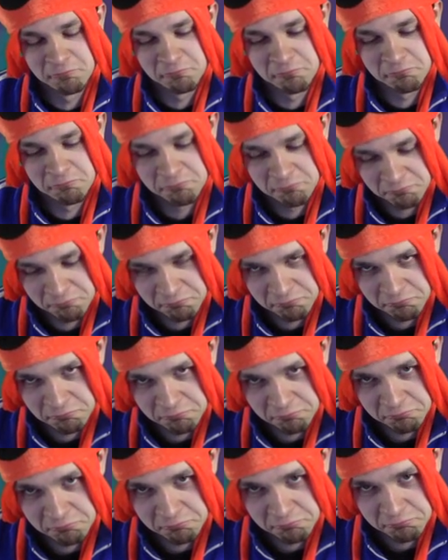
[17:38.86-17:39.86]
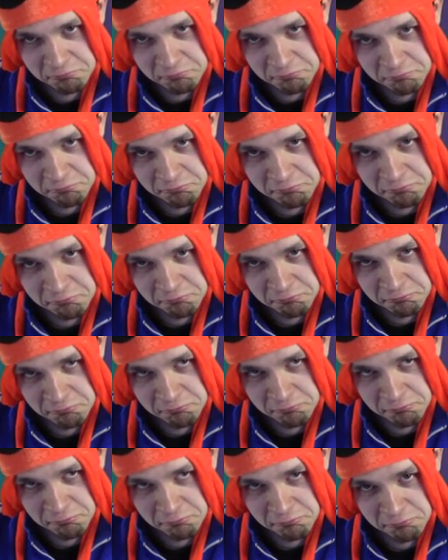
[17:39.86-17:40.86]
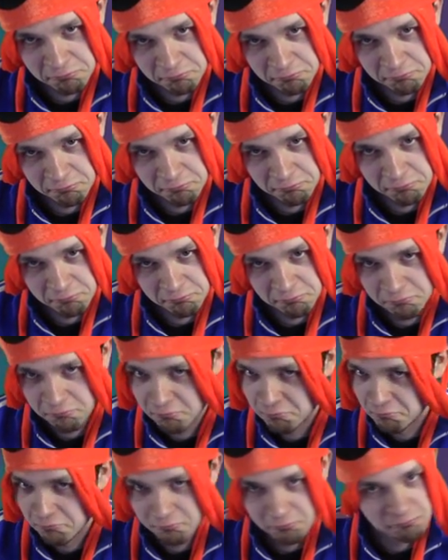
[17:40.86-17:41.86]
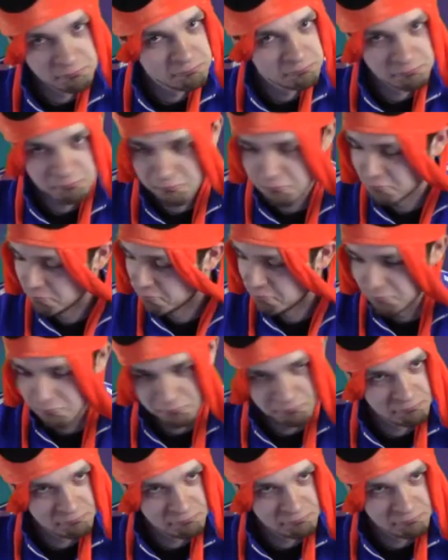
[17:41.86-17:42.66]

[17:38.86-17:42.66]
Nobody speaks.